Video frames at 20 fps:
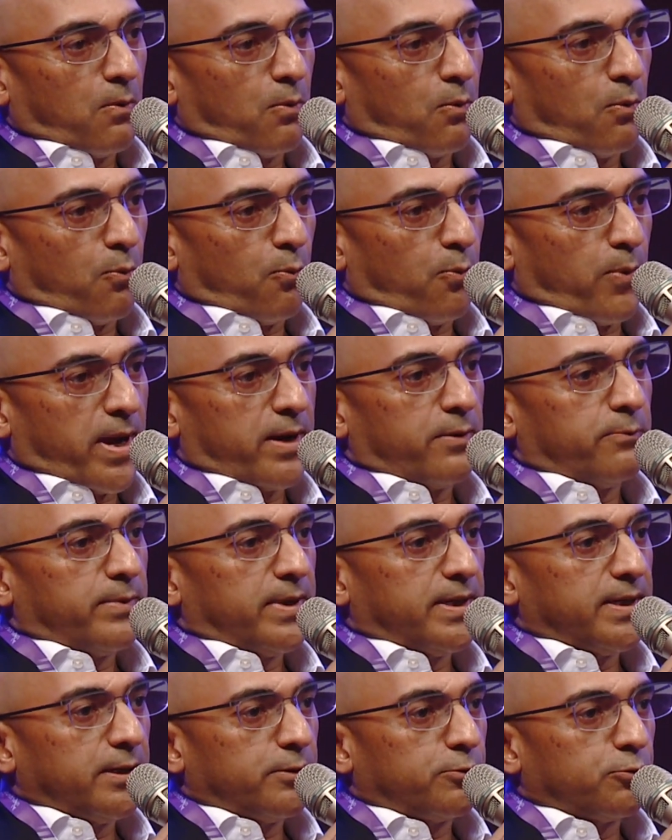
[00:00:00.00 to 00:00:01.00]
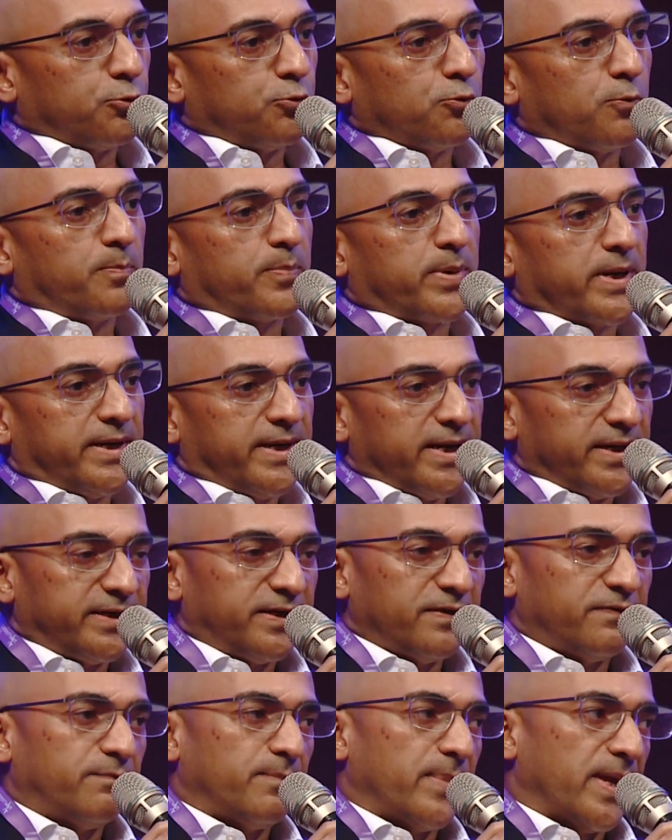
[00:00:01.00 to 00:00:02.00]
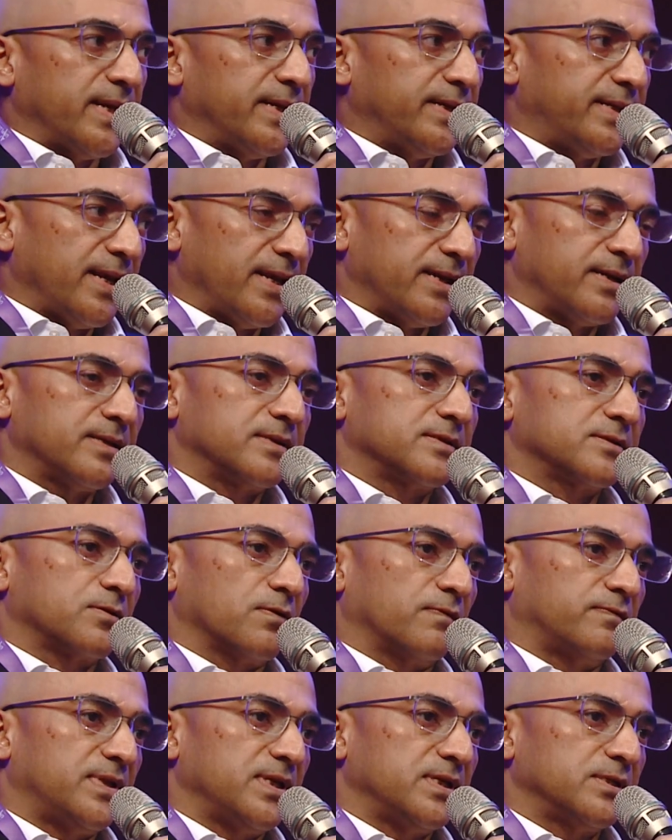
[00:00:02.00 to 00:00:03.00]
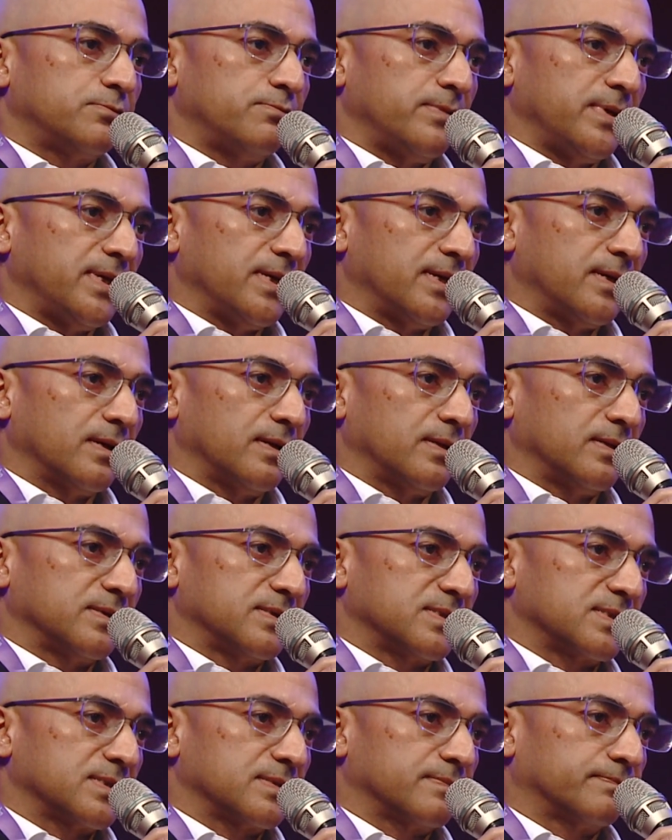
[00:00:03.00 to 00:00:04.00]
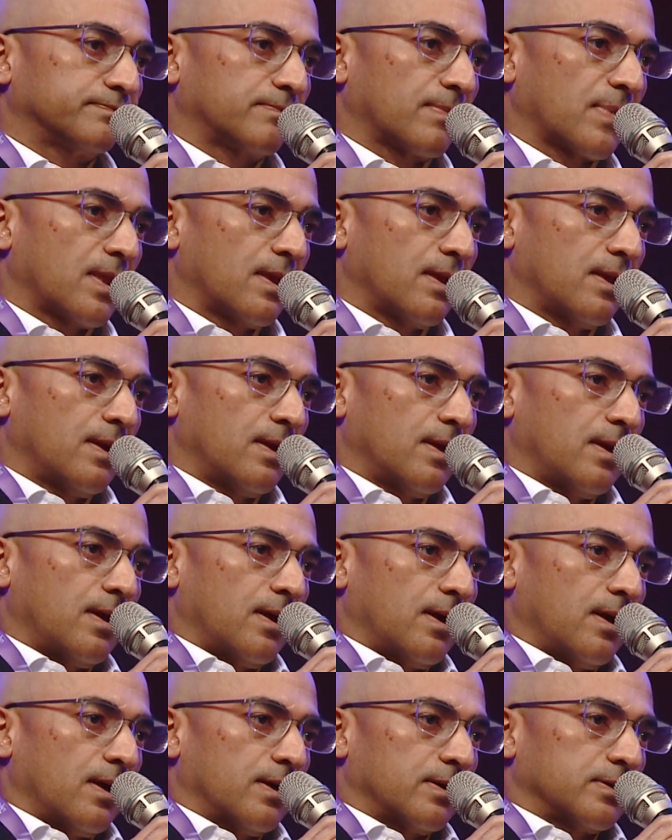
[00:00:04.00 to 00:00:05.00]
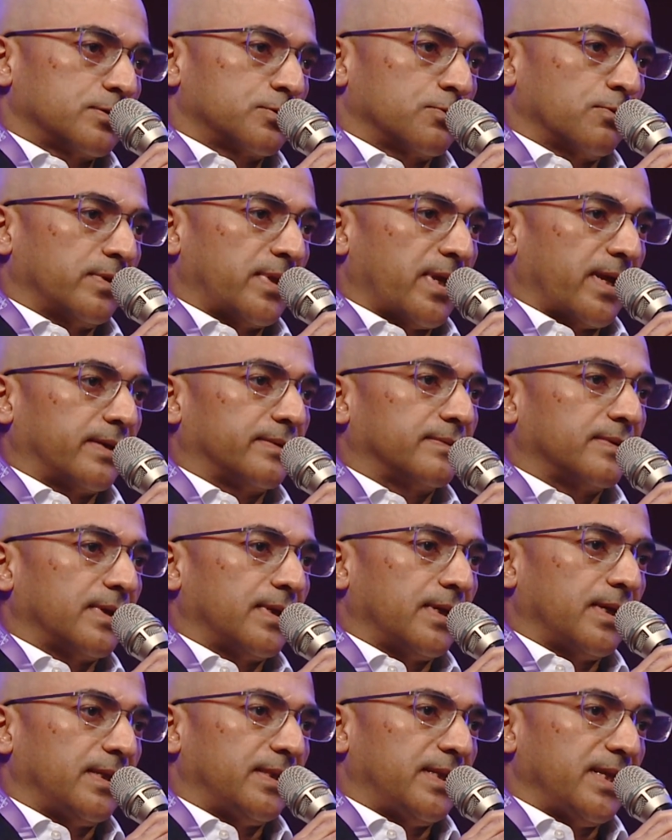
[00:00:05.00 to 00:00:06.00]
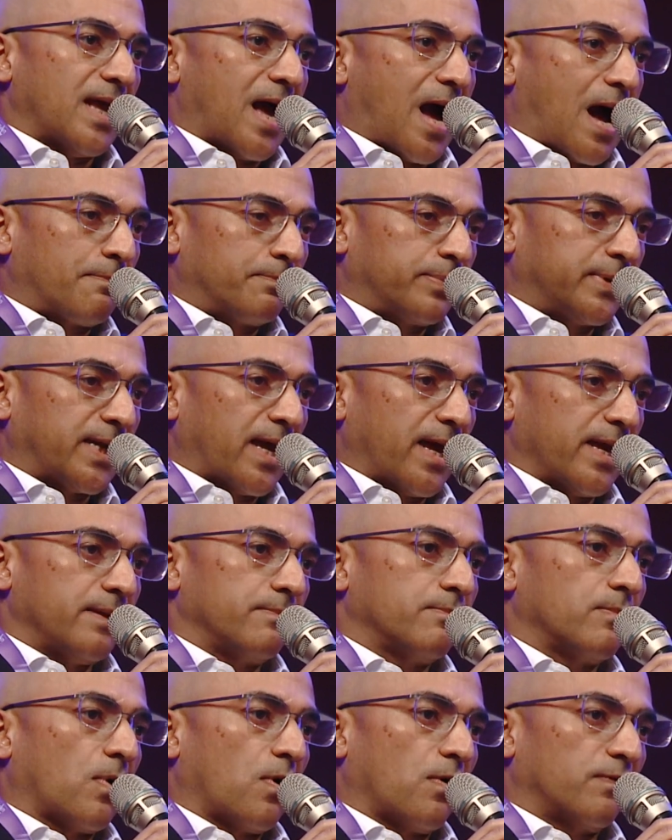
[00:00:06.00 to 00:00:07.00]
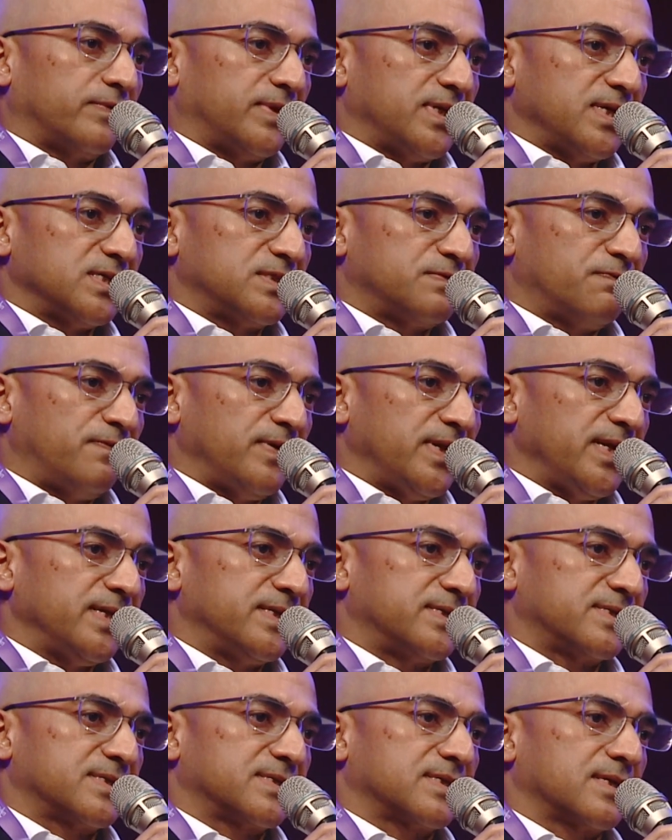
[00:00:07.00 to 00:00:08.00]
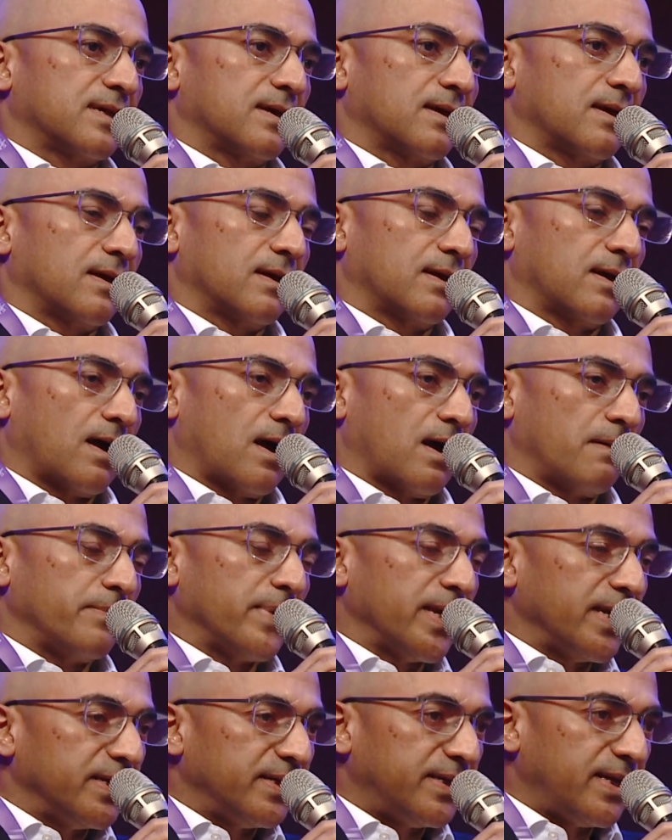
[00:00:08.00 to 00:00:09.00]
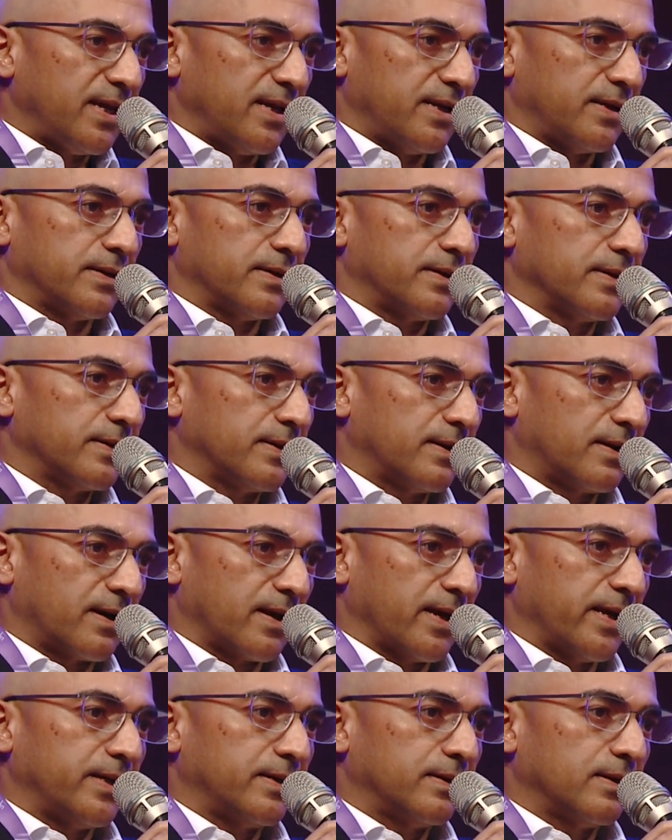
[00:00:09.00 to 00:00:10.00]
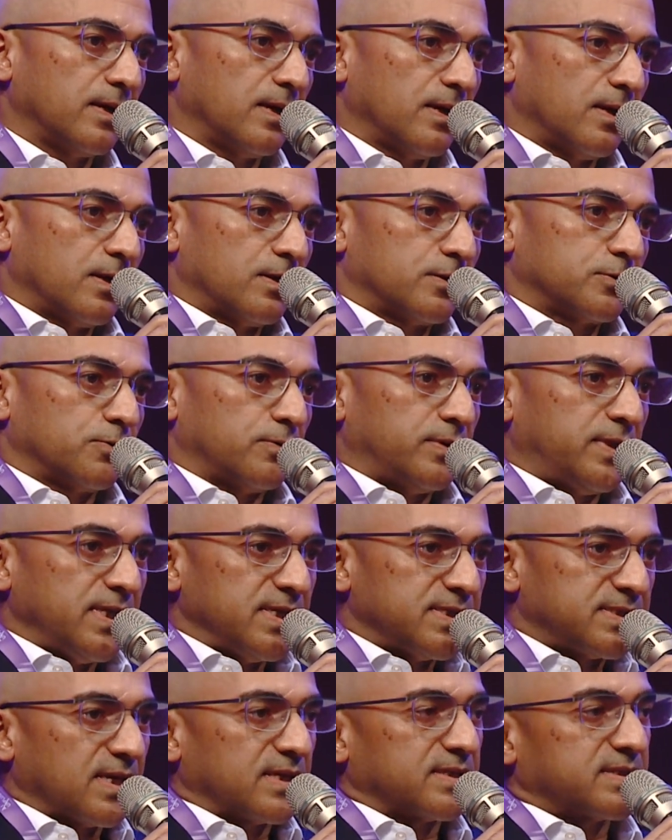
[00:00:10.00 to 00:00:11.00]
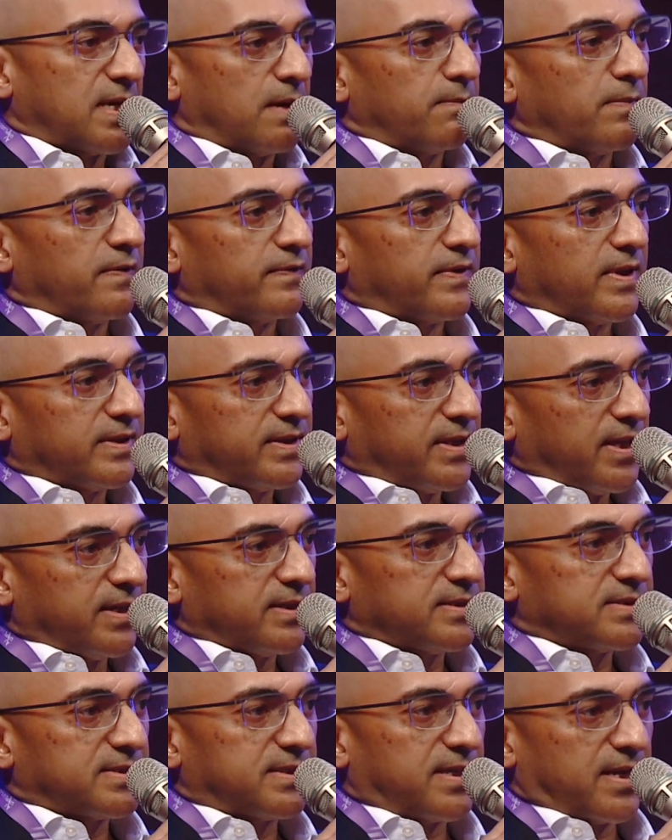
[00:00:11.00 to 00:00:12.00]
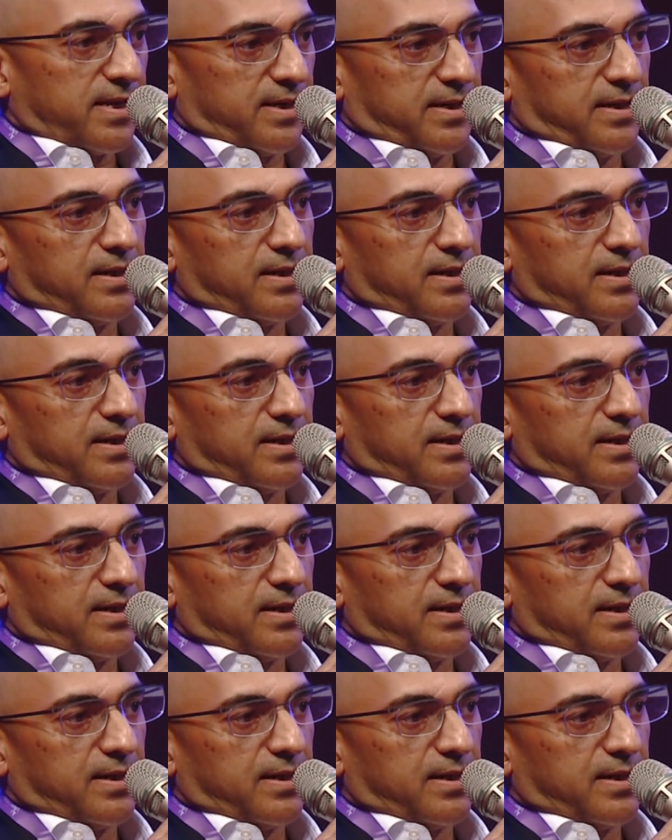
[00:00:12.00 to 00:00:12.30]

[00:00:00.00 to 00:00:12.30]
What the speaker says: when we need to do predictive maintenance of these vehicles so that the uptime of these fleets are maintained, right? So these are some of the things that